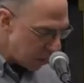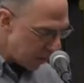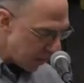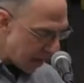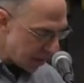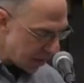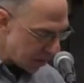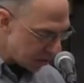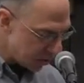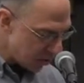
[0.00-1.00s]
but that
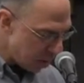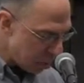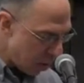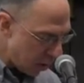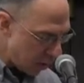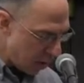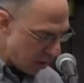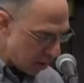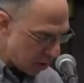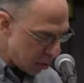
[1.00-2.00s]
is part of
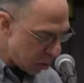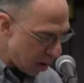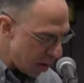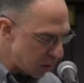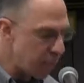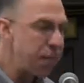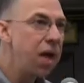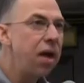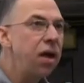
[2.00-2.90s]
the problem.